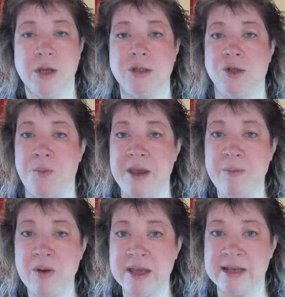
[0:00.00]
So
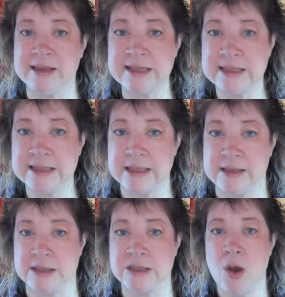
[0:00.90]
people can listen to
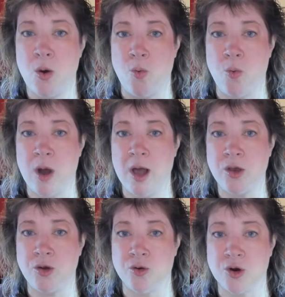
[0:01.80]
this
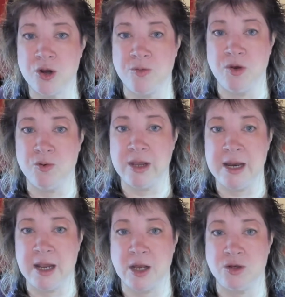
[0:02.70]
while you're
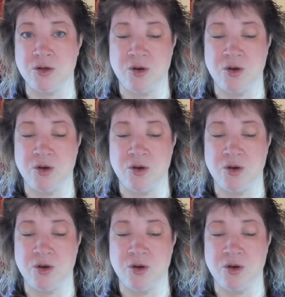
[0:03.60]
commuting and,